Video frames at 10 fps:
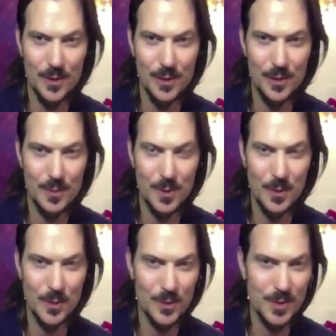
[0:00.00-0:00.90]

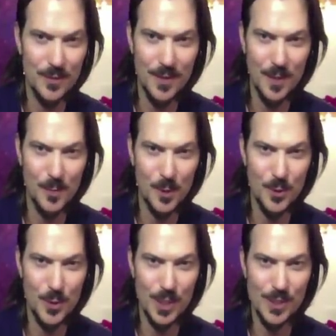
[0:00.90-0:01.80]
Spiritual Self-Help or
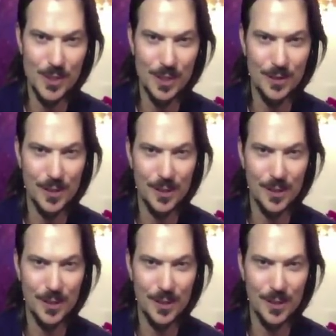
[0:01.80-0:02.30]
New Age Channeling